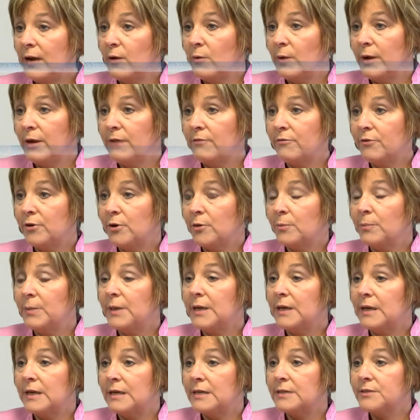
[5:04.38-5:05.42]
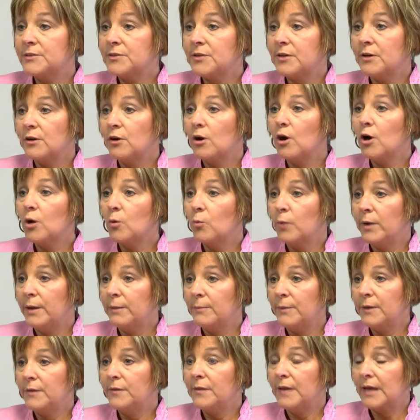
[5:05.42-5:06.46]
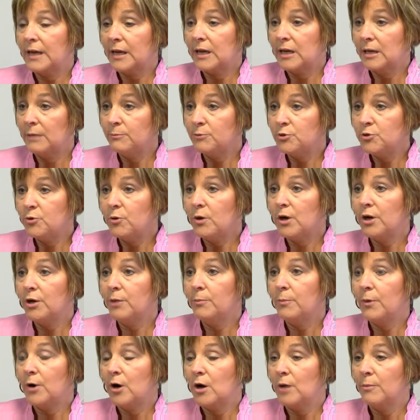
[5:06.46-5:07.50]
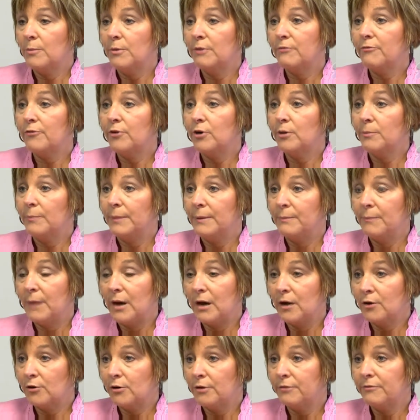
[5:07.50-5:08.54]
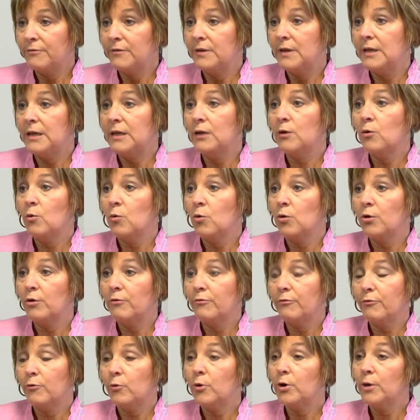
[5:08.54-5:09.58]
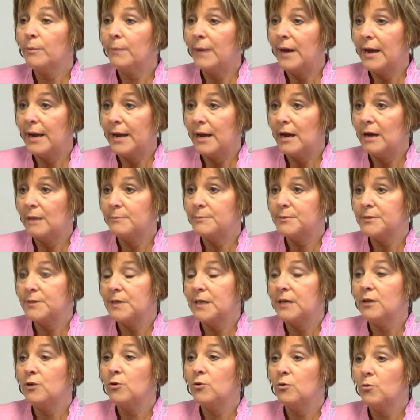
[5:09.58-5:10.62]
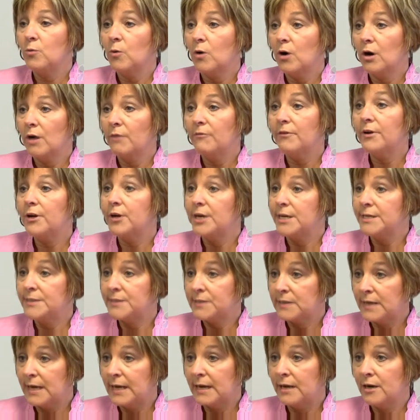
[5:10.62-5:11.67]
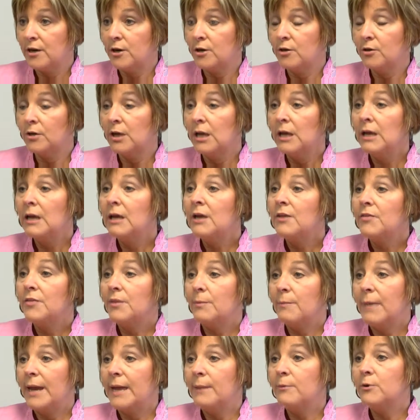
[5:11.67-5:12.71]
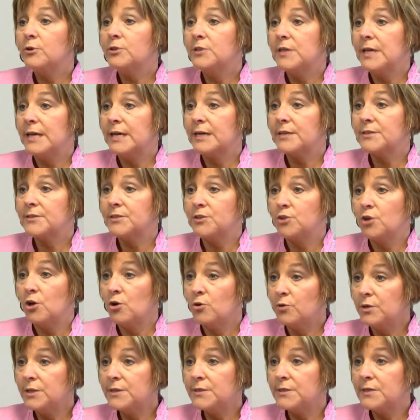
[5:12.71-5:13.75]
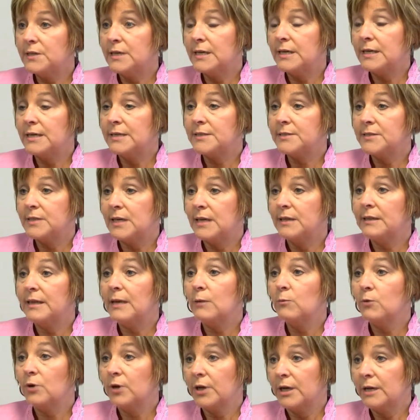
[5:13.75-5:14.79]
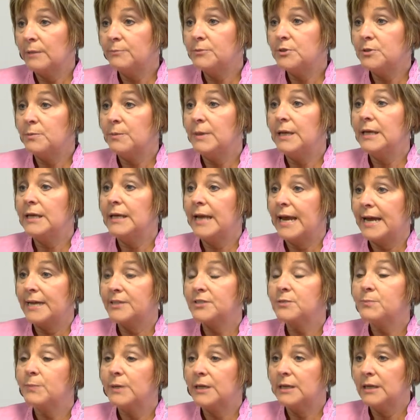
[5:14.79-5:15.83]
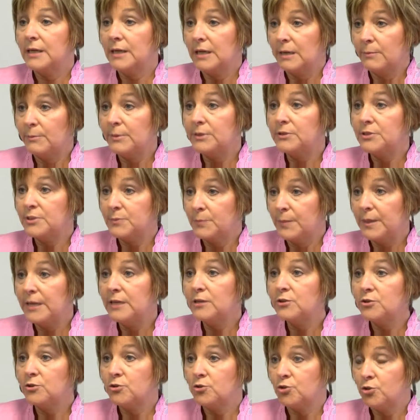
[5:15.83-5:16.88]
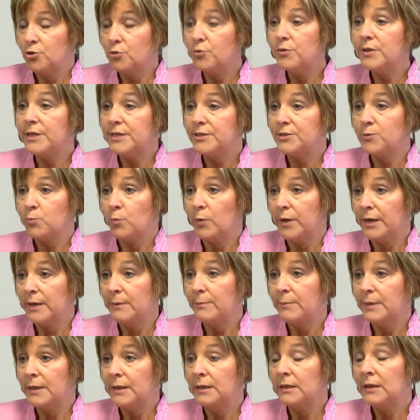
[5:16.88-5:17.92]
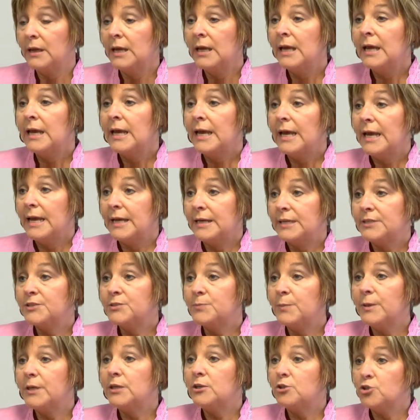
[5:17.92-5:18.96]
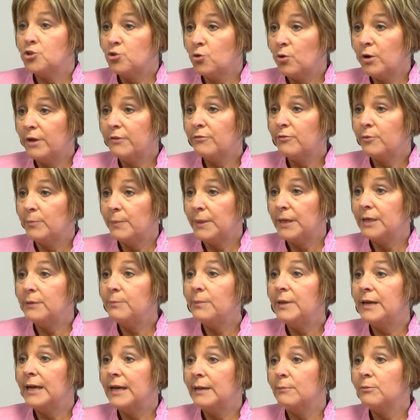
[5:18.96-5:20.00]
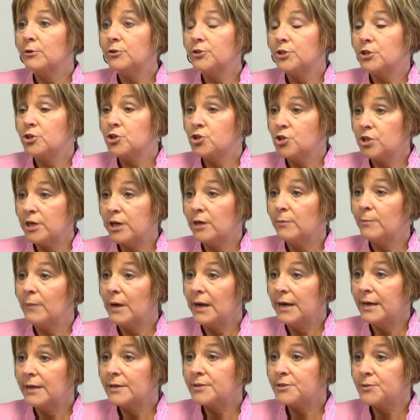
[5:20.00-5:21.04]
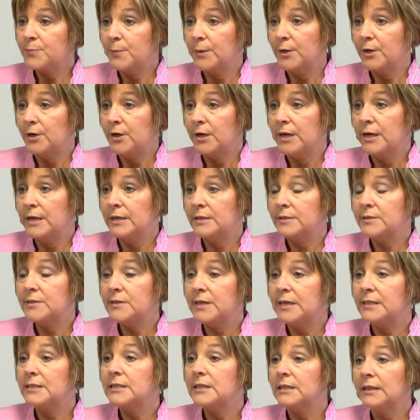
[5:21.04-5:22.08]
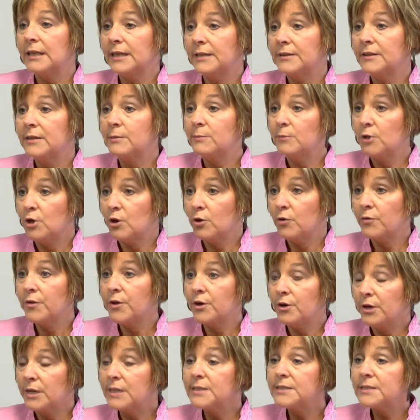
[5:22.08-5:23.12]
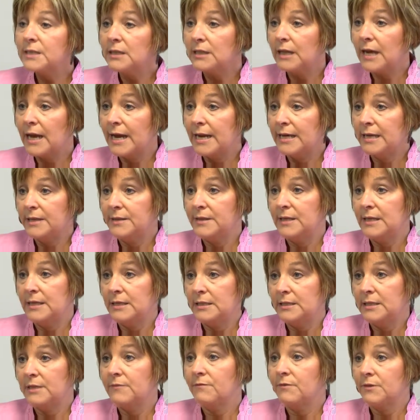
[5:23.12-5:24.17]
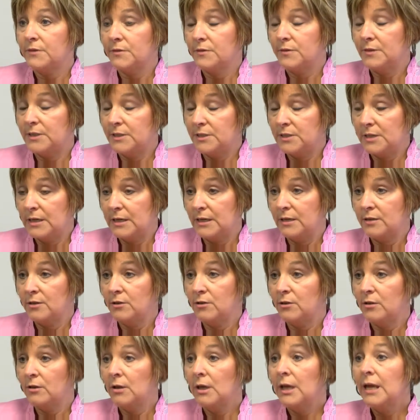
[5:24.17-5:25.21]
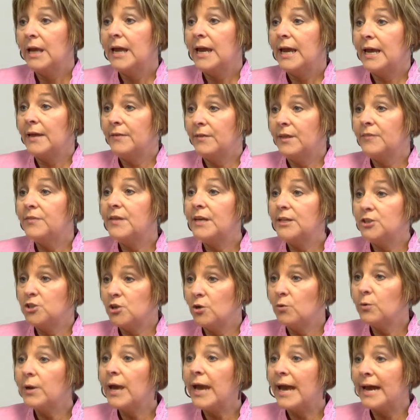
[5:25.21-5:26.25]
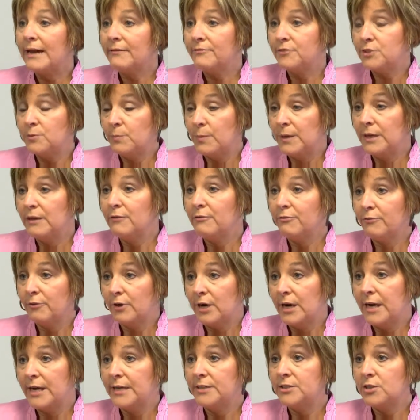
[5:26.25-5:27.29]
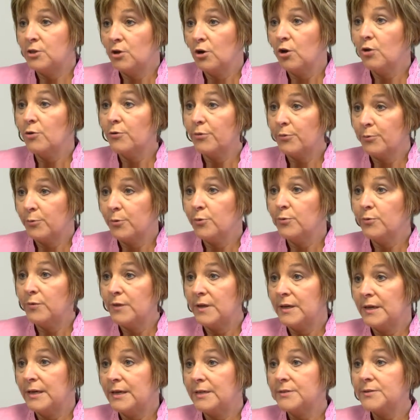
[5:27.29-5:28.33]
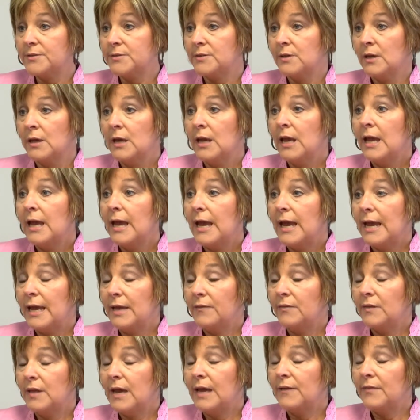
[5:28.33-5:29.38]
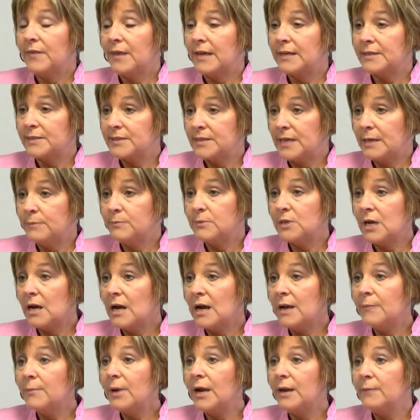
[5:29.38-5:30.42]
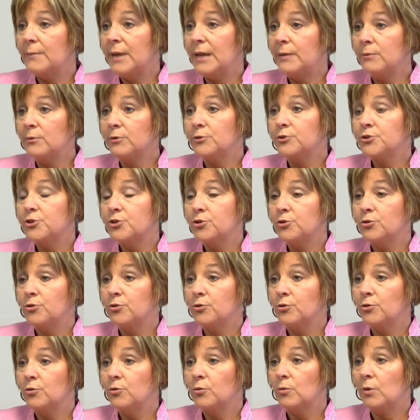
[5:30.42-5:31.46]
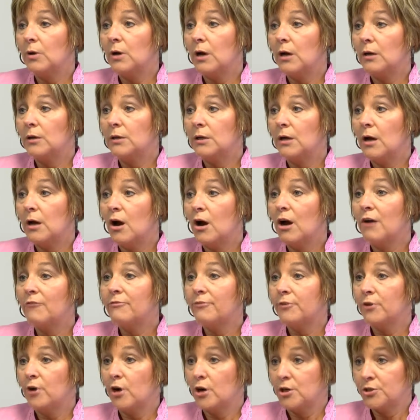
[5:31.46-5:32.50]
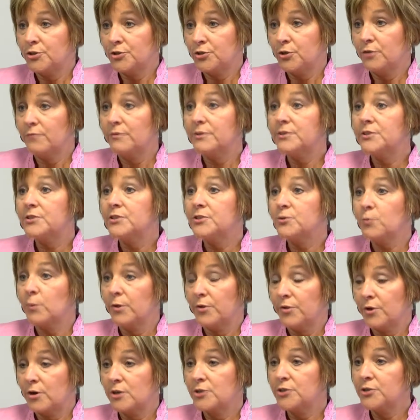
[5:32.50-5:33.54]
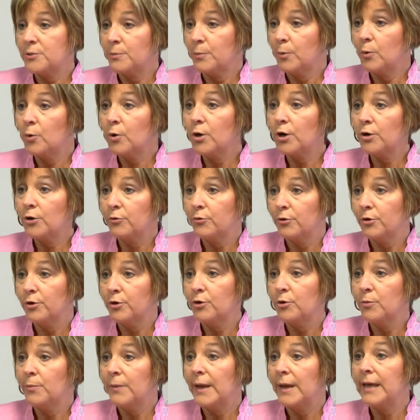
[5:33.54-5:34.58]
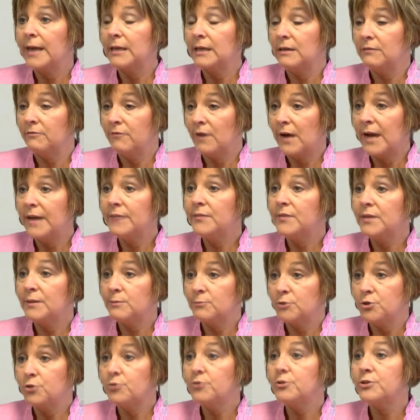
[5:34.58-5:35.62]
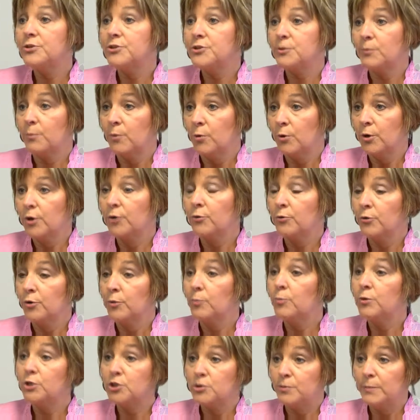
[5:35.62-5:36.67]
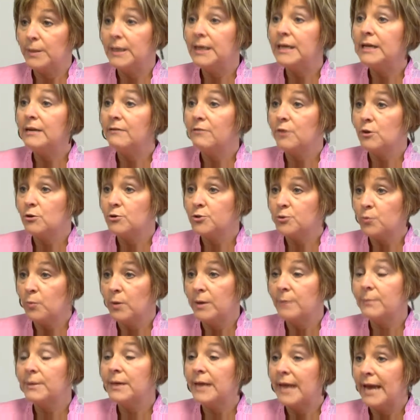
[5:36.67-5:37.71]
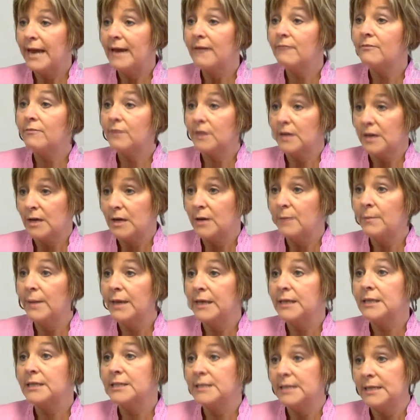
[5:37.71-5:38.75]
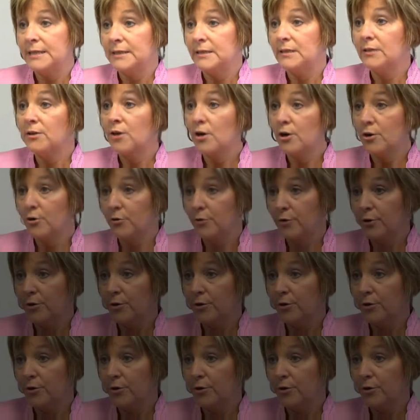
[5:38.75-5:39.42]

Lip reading: however, because there are women that come to our department for a mammography or for a biopsy who are very scared. The mammotechs notice this, and they will come to me and ask me to come and speak to these women. And it's been a joy for me to be able to share my experience and to let them know there is a light at the end of the tunnel, and that they don't have to be afraid to go through this. And at that same time, I'm able to offer our services with our support group and invite them to the support group, which many of those women have come and attended our